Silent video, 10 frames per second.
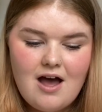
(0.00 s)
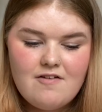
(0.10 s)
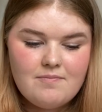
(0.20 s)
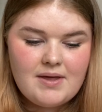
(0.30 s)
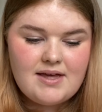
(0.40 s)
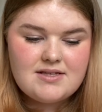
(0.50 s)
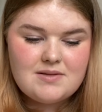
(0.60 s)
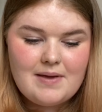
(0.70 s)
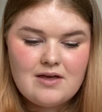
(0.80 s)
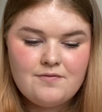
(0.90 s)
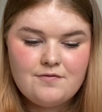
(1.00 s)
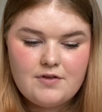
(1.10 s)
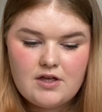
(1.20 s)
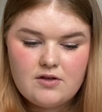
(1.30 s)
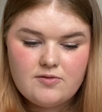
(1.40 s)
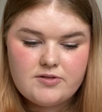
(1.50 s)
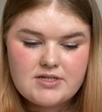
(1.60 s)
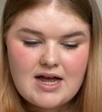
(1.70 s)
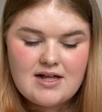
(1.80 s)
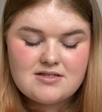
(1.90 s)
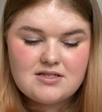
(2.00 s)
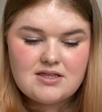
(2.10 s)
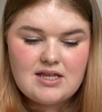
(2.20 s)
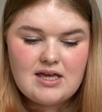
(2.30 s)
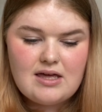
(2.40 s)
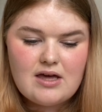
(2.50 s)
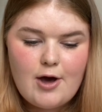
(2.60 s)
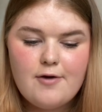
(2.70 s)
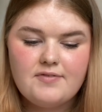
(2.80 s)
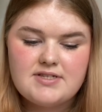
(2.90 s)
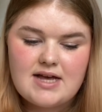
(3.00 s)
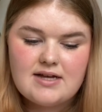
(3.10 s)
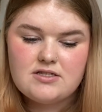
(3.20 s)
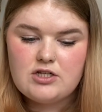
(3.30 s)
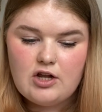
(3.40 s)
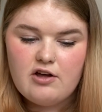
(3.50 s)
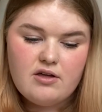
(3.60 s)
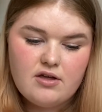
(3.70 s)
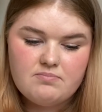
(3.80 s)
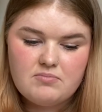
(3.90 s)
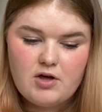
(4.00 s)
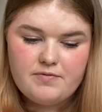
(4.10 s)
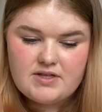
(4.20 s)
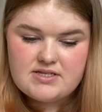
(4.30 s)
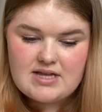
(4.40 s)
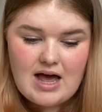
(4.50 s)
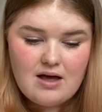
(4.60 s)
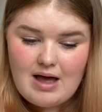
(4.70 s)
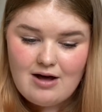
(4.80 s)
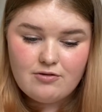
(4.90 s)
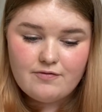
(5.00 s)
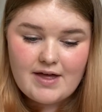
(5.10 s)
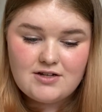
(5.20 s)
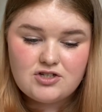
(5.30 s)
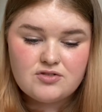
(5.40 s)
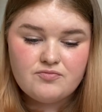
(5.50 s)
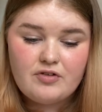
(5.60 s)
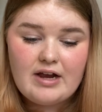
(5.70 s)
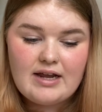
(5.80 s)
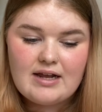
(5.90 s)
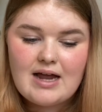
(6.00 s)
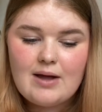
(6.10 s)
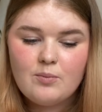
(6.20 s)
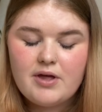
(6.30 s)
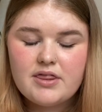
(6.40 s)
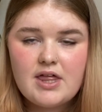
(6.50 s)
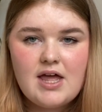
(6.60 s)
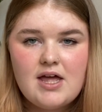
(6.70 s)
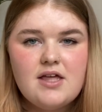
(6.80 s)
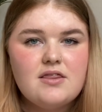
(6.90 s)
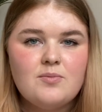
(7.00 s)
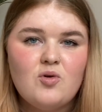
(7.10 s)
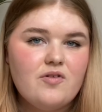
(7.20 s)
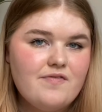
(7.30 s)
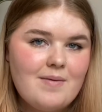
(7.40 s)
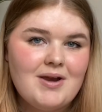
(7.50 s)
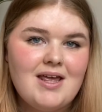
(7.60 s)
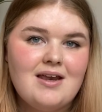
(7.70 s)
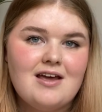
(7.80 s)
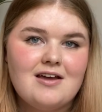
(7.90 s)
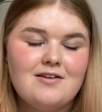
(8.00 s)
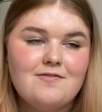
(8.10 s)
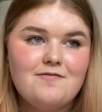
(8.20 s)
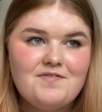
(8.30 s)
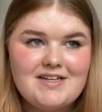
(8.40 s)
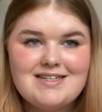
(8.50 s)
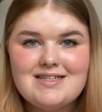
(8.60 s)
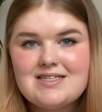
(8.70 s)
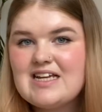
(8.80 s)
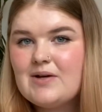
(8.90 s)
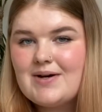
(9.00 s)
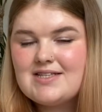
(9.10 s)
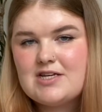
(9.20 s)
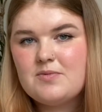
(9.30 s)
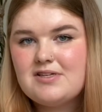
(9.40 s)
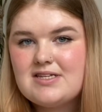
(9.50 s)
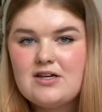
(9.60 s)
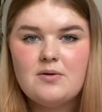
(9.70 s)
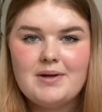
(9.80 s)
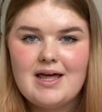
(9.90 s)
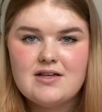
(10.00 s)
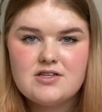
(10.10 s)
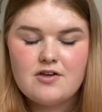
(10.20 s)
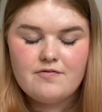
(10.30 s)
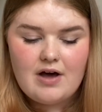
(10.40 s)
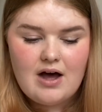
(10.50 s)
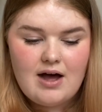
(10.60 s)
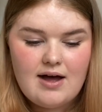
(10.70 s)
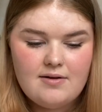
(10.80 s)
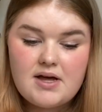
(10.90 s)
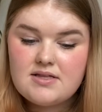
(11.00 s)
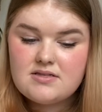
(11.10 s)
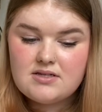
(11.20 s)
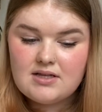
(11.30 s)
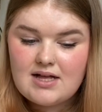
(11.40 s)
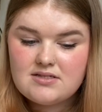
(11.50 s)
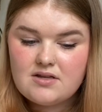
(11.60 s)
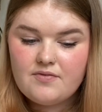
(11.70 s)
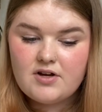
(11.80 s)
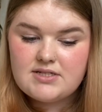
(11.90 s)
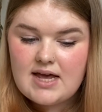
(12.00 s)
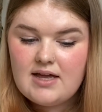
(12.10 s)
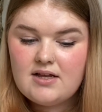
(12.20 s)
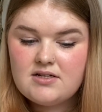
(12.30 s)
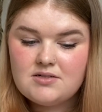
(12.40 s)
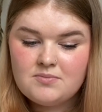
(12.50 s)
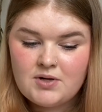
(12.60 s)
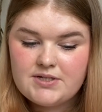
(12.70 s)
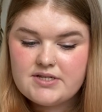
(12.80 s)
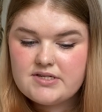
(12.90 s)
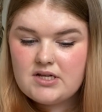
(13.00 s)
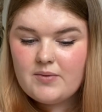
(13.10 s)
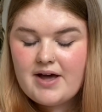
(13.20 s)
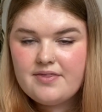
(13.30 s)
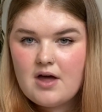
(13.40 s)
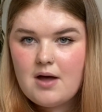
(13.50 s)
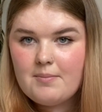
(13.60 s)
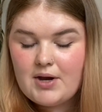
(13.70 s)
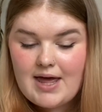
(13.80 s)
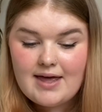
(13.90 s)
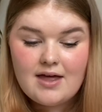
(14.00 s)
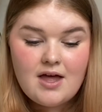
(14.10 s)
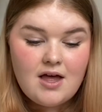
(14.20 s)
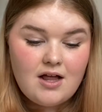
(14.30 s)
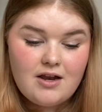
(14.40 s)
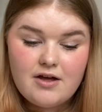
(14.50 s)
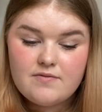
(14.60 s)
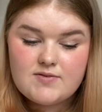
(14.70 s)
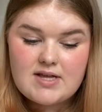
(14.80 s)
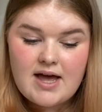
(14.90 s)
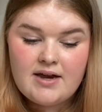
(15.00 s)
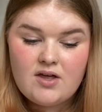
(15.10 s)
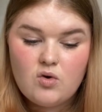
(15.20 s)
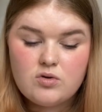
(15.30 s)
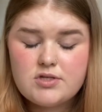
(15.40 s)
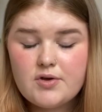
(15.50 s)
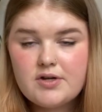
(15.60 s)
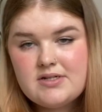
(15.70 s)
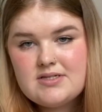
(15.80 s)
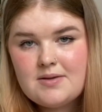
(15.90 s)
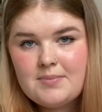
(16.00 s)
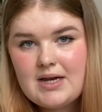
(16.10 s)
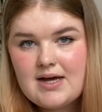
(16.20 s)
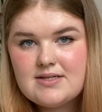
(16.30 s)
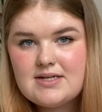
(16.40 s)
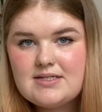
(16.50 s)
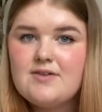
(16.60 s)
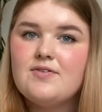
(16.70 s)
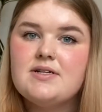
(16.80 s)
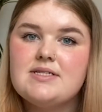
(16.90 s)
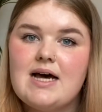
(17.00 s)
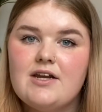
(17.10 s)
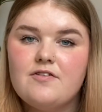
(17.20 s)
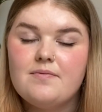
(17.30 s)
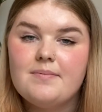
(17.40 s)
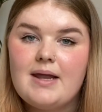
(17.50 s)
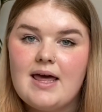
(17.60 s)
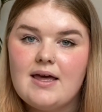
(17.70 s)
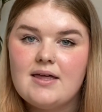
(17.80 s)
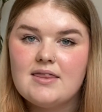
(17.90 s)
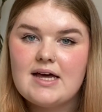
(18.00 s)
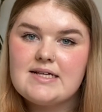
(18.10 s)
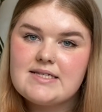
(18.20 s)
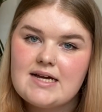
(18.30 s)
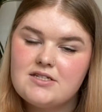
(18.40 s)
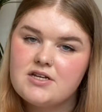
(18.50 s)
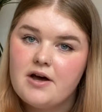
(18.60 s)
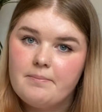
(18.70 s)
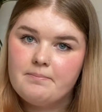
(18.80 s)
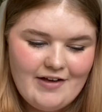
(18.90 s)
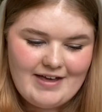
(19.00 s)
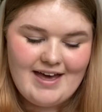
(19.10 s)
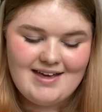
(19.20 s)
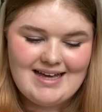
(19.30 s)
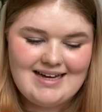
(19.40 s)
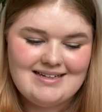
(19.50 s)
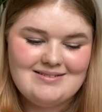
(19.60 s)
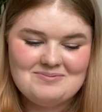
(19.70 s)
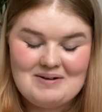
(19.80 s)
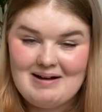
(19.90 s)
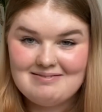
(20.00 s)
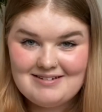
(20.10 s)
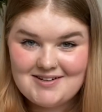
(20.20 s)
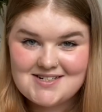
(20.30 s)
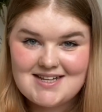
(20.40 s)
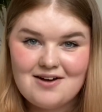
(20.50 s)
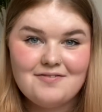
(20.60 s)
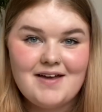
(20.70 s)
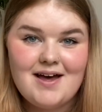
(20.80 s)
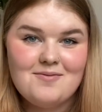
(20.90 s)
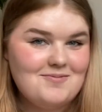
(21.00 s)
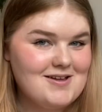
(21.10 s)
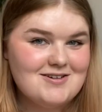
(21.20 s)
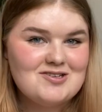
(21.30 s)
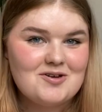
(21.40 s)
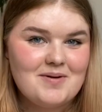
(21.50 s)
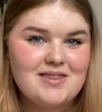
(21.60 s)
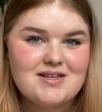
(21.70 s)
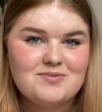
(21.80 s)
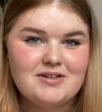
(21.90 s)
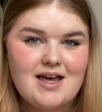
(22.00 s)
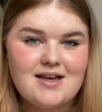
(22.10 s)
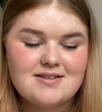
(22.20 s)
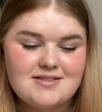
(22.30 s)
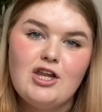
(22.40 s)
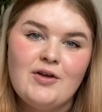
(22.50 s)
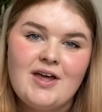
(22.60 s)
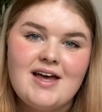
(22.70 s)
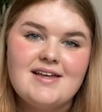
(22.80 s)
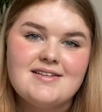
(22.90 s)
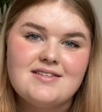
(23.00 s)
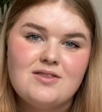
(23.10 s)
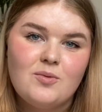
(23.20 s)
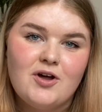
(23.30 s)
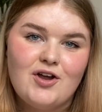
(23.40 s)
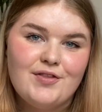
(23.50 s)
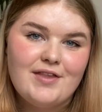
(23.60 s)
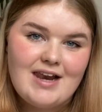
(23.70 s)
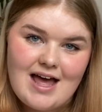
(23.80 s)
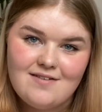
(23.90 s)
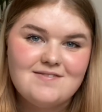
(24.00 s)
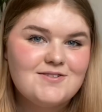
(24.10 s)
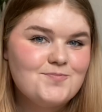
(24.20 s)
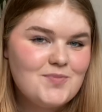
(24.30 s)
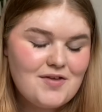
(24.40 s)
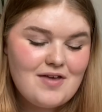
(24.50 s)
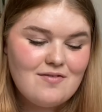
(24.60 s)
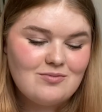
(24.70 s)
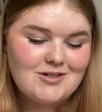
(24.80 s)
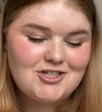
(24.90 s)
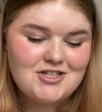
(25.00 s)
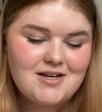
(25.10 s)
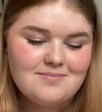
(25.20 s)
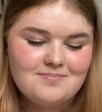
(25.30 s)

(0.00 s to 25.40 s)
Part of me is a bit confused as the oversized look of this outfit doesn't really align with the more feminine and fitted silhouettes that we've seen on Monet so far. It still has that very tailored, modest silhouette that Monet loves, and it also could symbolise a different side of Monet that is yet to come. Okay, and well, Luna's outfit, we're going to talk about this one next. Luna is the one on the left, if you haven't watched it.